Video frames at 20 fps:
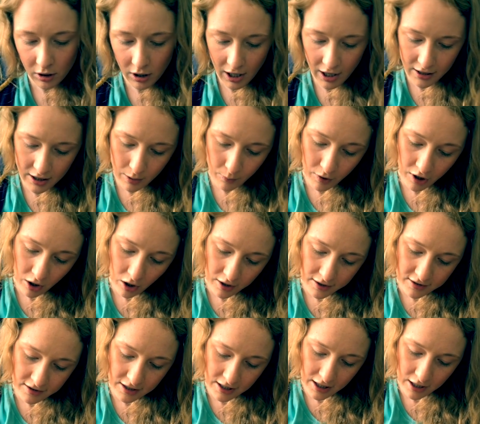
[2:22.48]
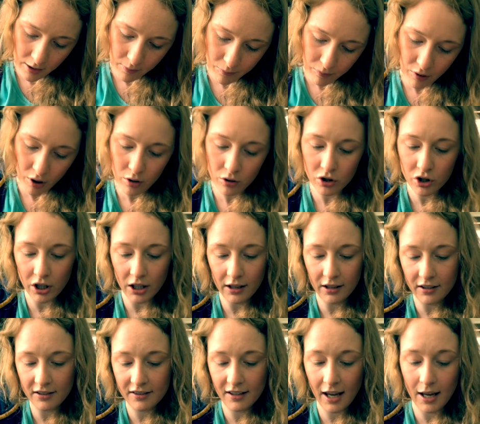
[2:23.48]
And then when I see it
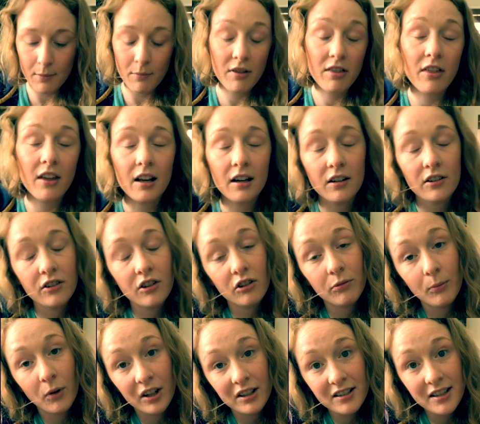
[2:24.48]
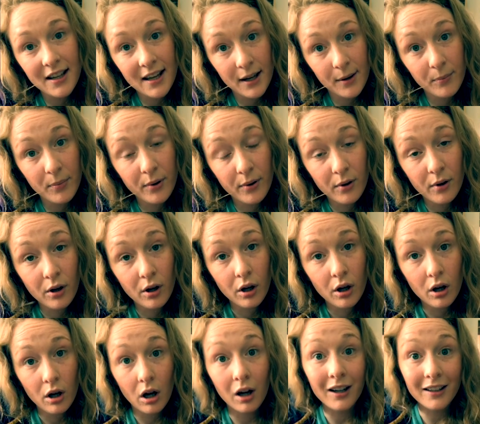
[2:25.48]
approaching the same thickness as my tip,
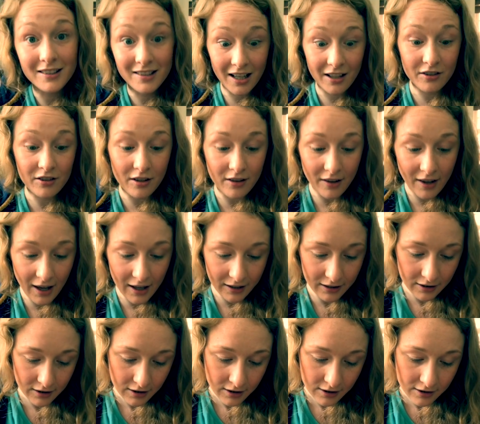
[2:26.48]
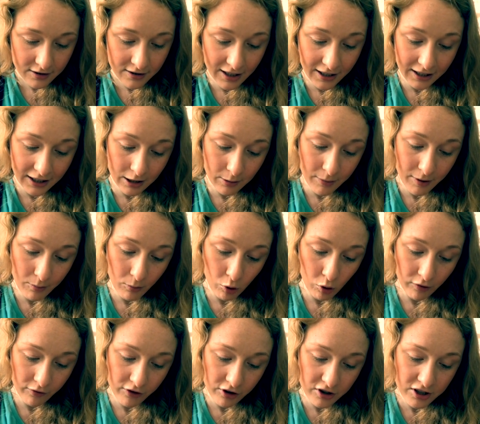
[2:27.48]
I tend to then take a little bit
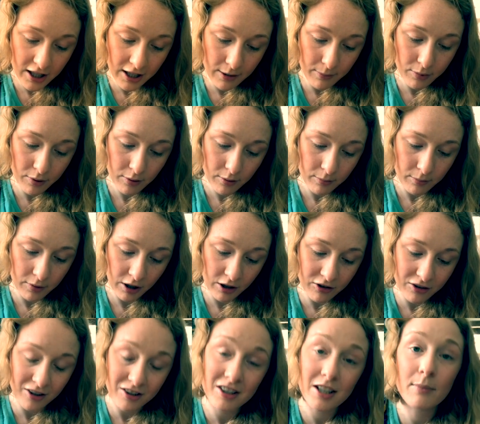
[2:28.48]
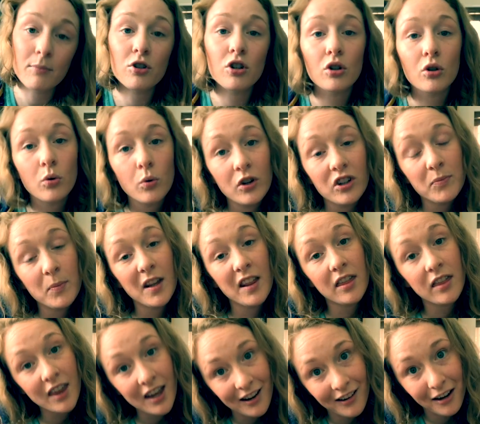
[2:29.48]
more off the tip, because the tip should always be
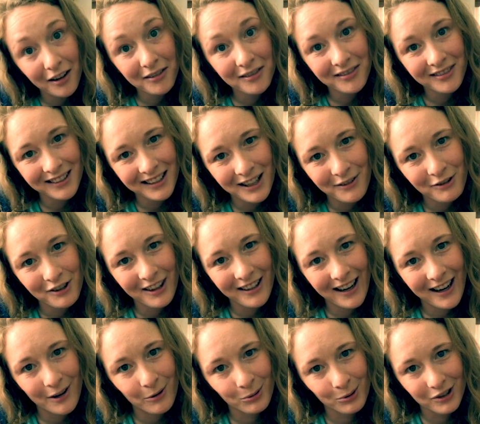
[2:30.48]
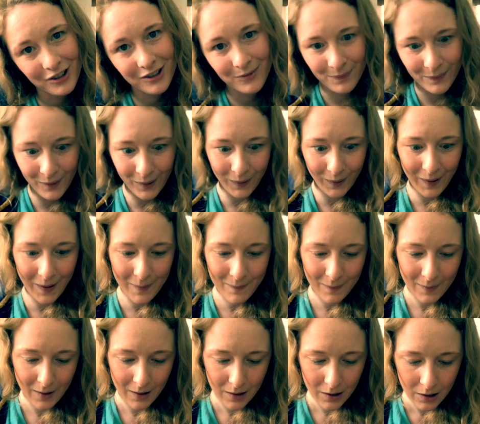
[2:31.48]
thinner than everything else, okay?
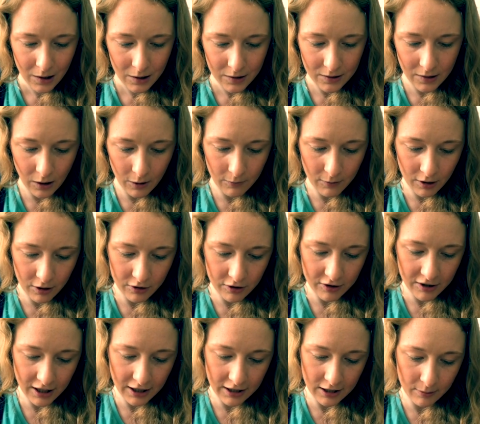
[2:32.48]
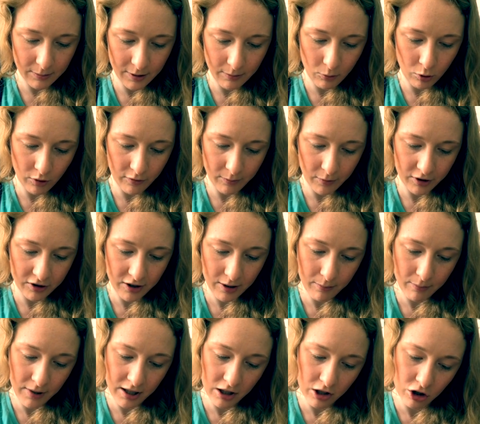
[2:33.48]
So I'm going to take a little bit more off my
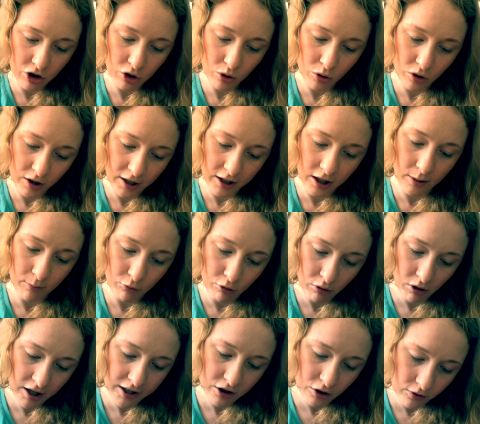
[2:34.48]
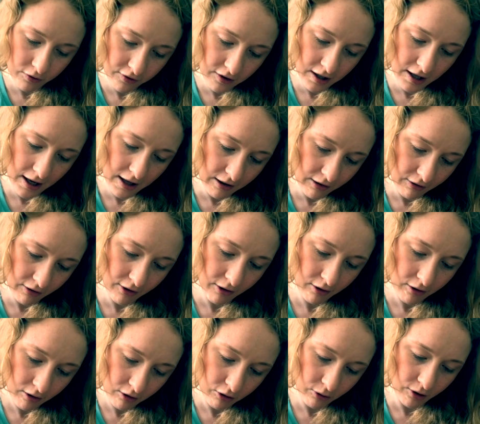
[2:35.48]
tip, making sure that I come right off the end
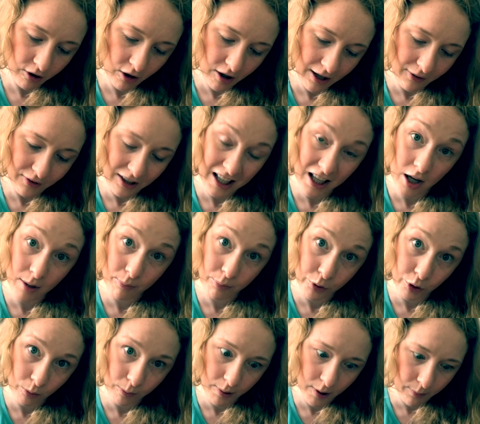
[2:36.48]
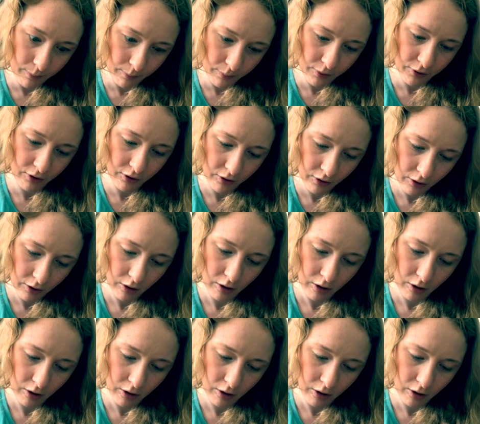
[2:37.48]
so I don't have any lumps or bumps,